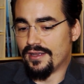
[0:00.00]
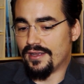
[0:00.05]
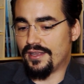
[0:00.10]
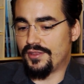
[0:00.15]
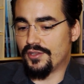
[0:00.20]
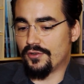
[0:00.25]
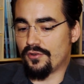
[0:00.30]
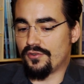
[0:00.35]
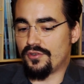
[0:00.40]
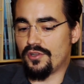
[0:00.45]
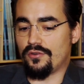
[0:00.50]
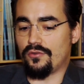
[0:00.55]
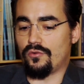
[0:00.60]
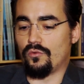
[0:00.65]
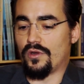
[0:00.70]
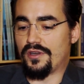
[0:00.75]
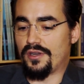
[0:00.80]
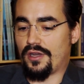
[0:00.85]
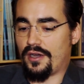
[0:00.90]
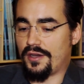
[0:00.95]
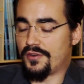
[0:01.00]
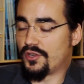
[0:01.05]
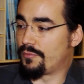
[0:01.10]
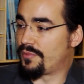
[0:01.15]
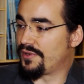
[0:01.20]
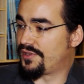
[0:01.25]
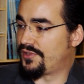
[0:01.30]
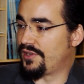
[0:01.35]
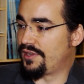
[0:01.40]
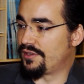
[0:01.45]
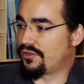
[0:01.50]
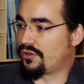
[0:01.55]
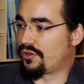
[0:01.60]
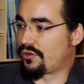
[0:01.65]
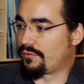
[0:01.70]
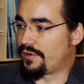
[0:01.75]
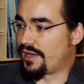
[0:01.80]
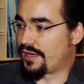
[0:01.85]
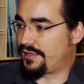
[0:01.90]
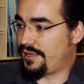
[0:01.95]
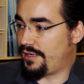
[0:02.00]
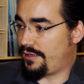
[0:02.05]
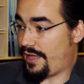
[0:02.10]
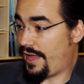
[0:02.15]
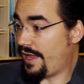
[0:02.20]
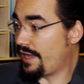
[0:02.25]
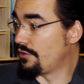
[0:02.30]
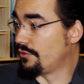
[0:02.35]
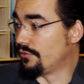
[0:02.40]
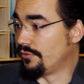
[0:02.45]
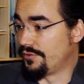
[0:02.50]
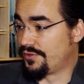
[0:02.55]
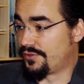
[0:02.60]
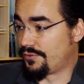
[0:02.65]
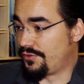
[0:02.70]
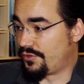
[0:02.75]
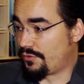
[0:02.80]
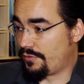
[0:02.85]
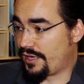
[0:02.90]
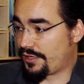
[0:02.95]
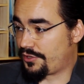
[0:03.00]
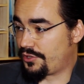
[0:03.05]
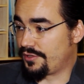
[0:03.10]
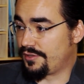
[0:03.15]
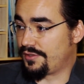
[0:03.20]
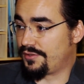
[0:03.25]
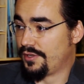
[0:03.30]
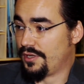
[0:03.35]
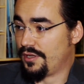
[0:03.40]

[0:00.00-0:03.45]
And there are no 100% correct angles or directions.